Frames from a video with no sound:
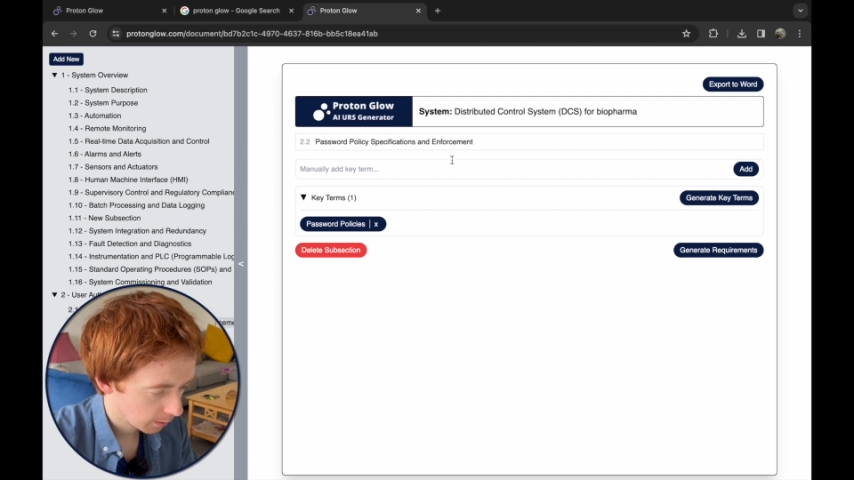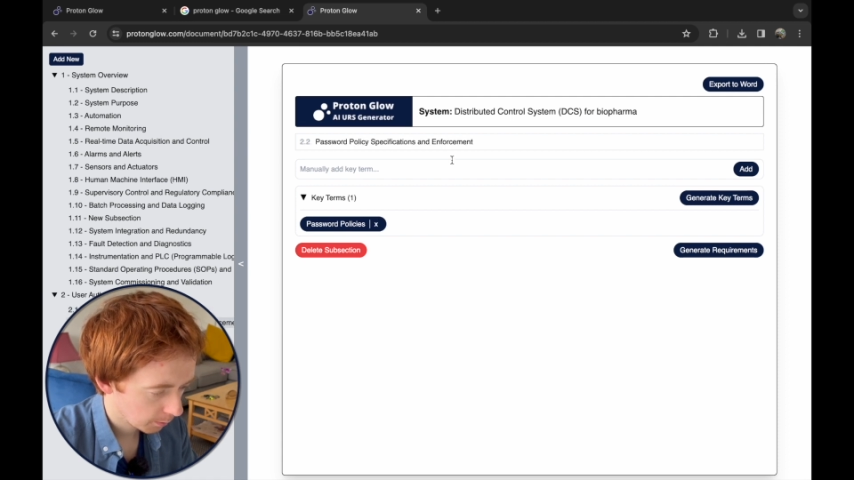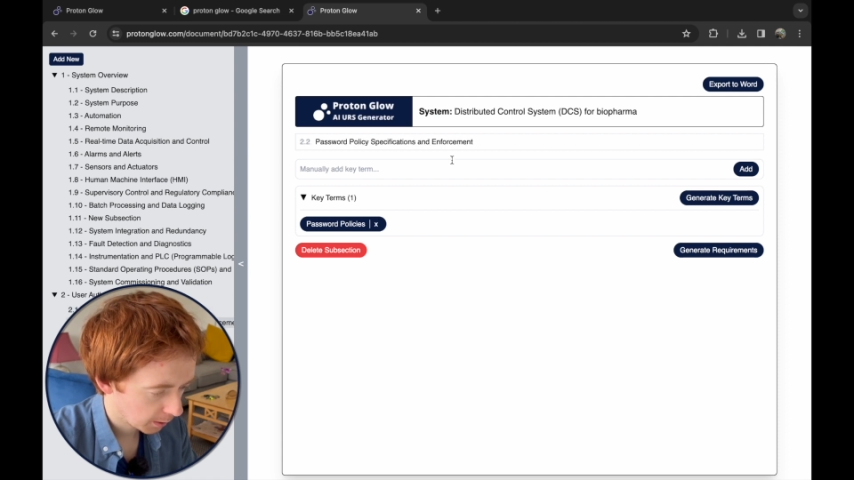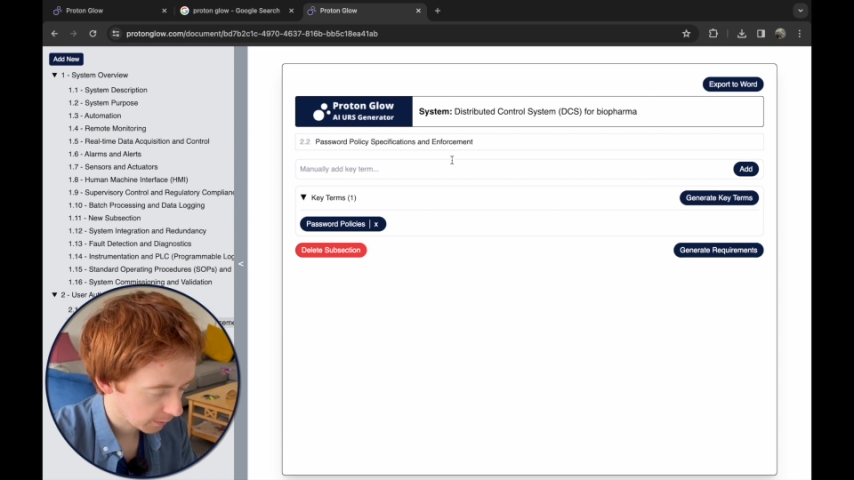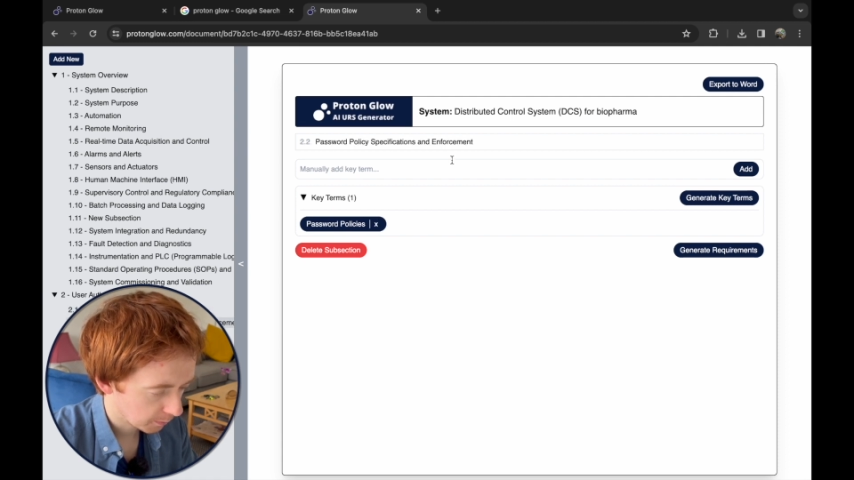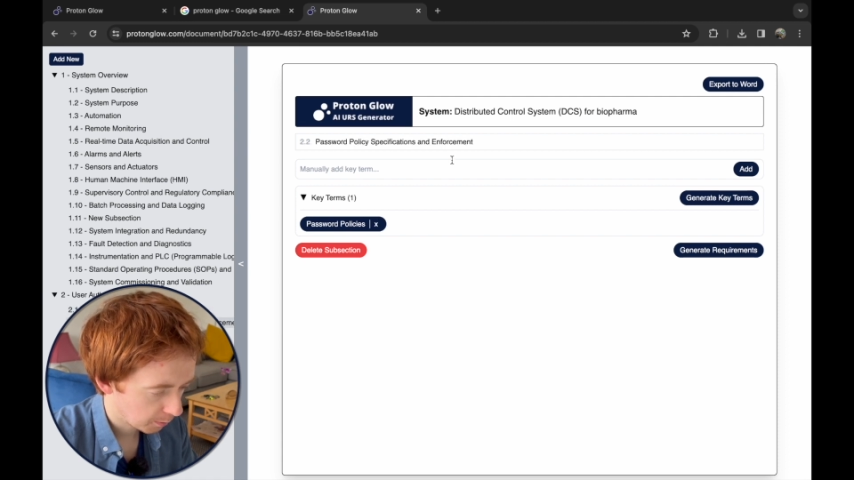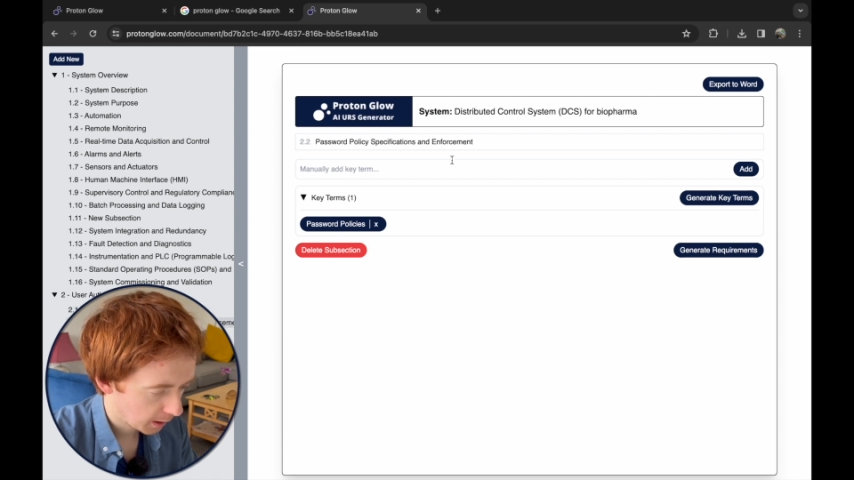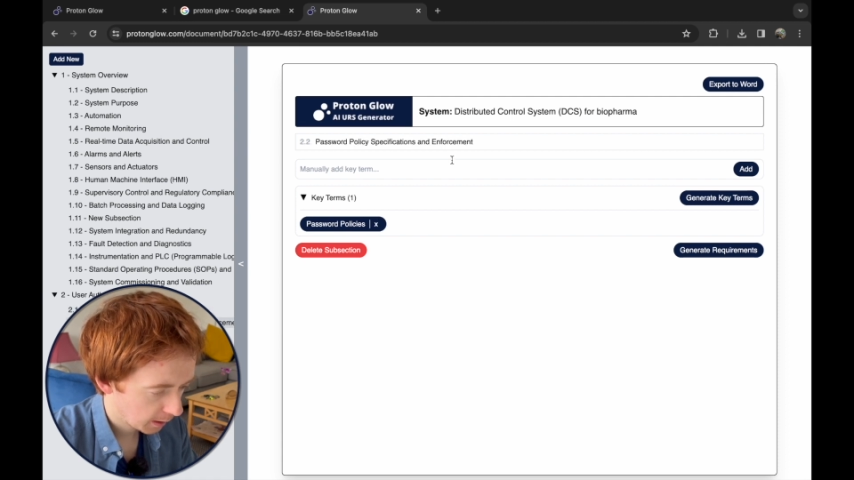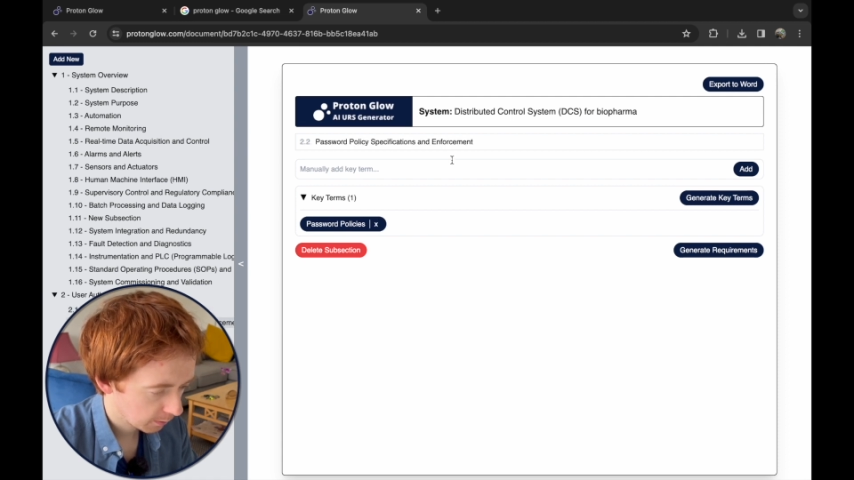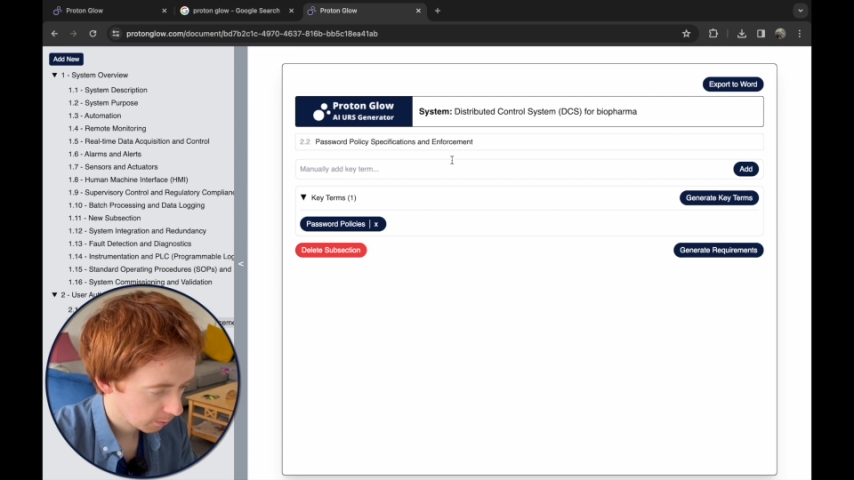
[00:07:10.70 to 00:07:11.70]
got some
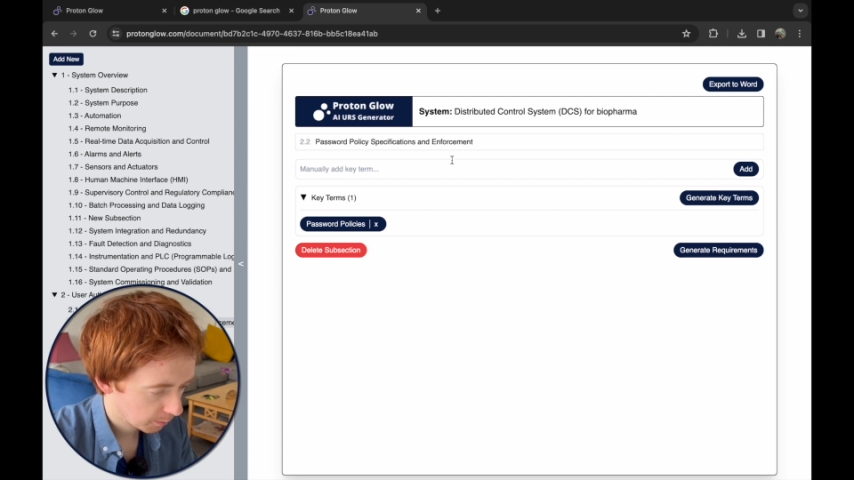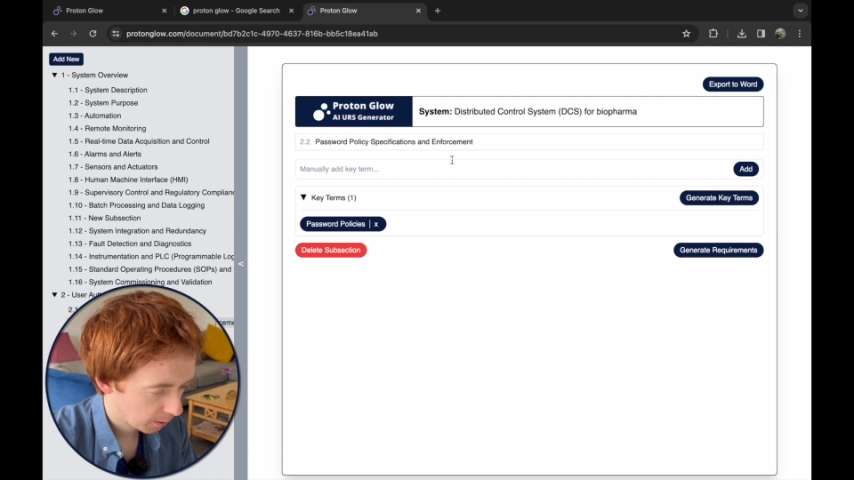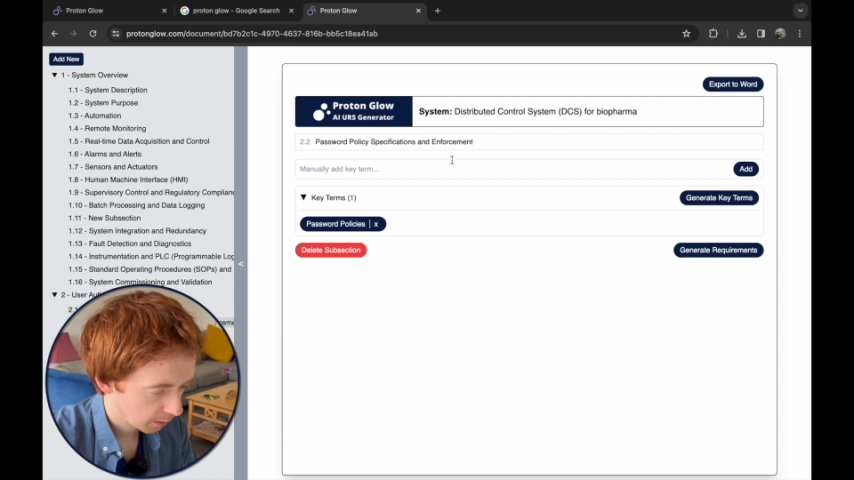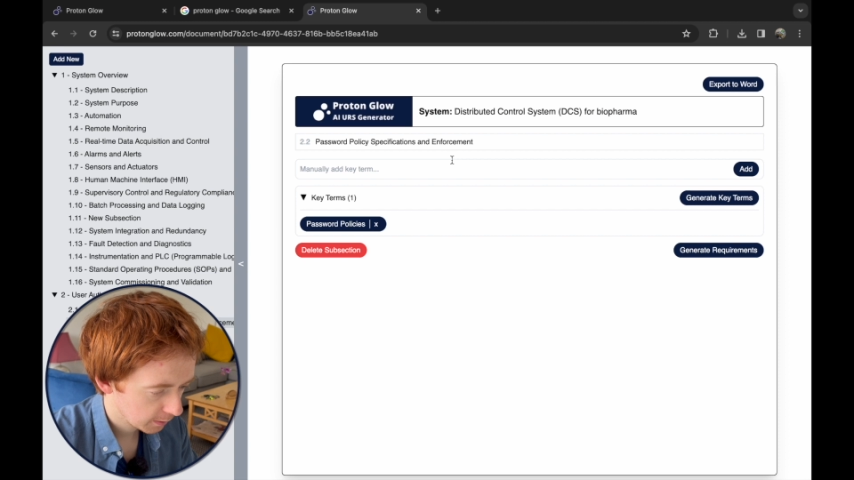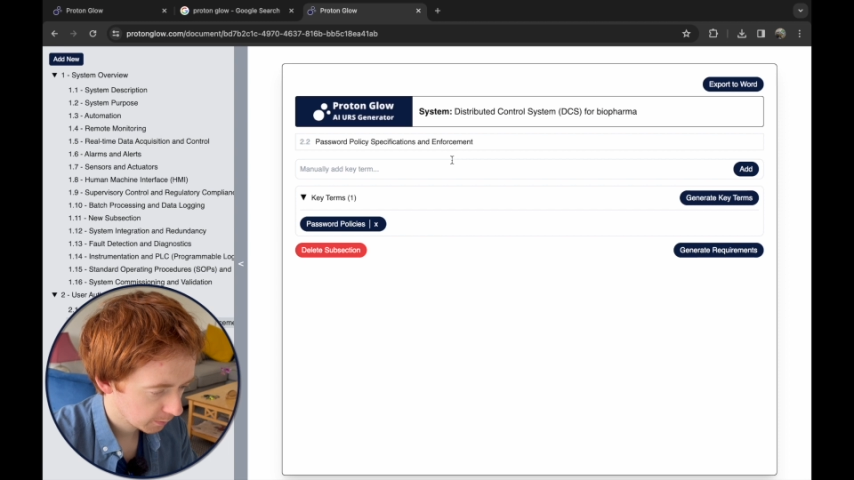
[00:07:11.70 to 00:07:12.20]
password policy